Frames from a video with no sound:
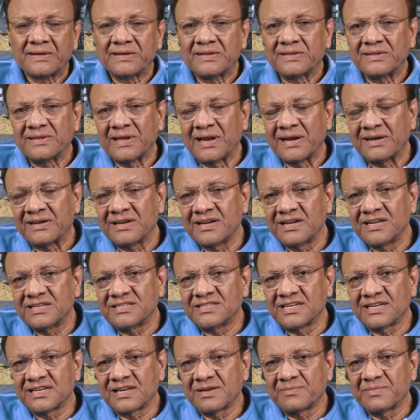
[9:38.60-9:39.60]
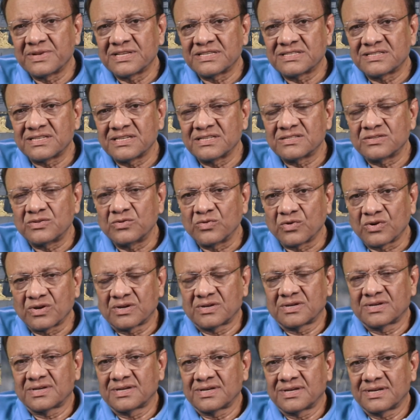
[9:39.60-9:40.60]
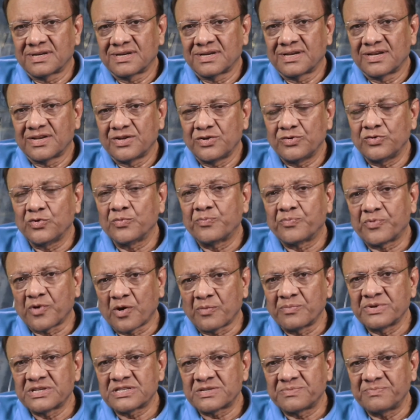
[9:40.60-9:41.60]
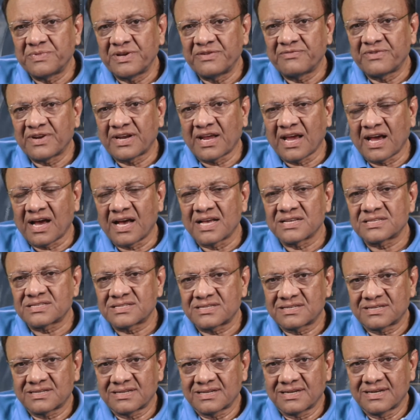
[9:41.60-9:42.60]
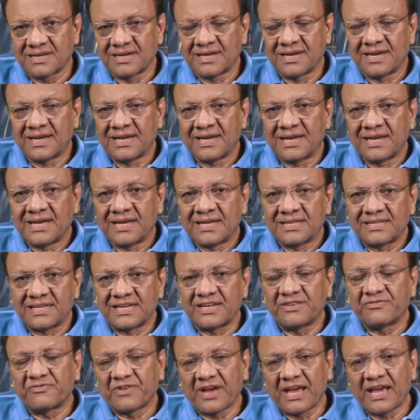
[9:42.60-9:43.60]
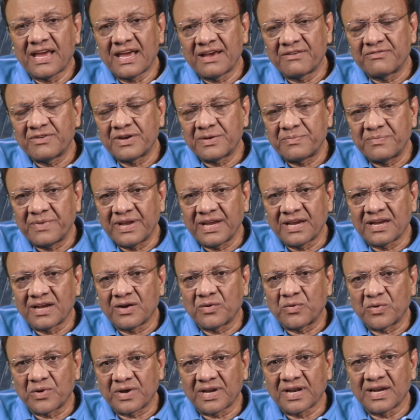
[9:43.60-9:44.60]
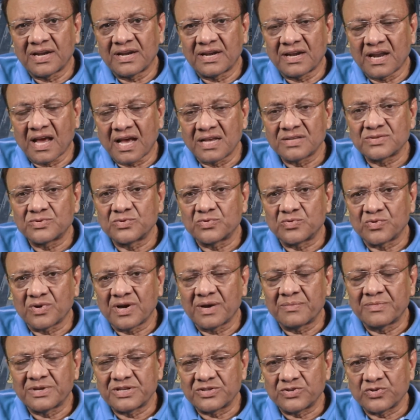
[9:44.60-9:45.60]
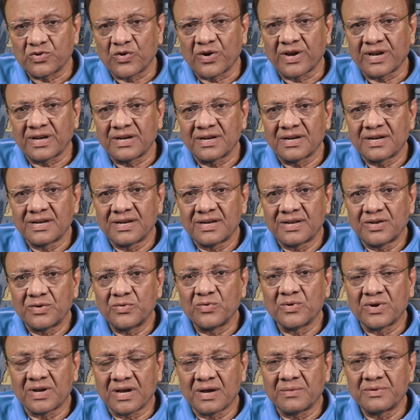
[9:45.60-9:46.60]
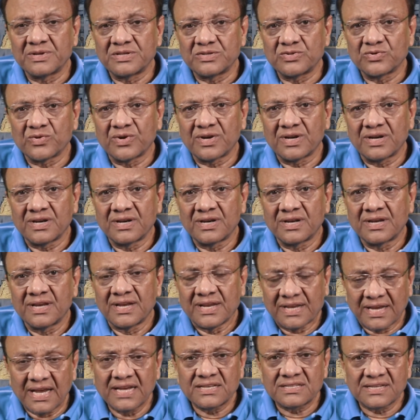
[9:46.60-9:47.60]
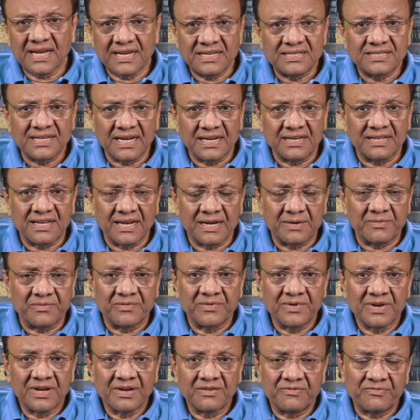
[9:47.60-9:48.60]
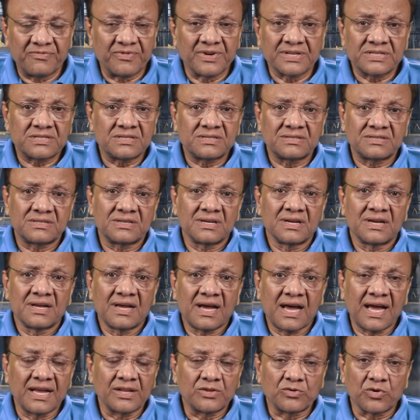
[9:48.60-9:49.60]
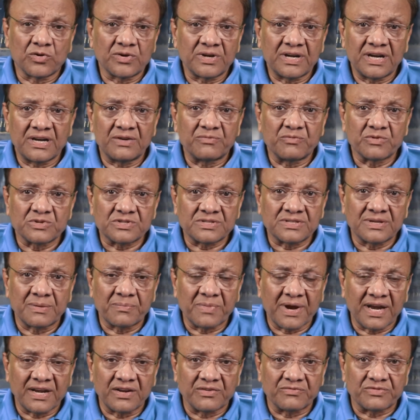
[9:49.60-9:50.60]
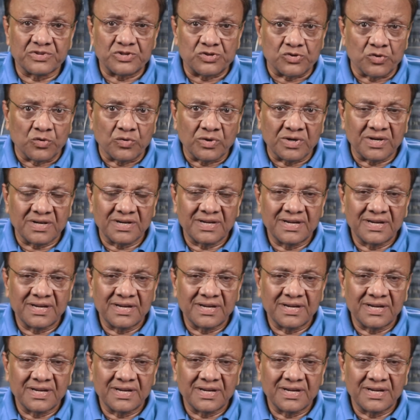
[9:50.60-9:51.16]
The elderly gentleman says, look, you promised me when I asked that if I ever make a hotel and ask you to come and join, you will come and join. Yes, I said that. First, I thought it was some kind of a joke.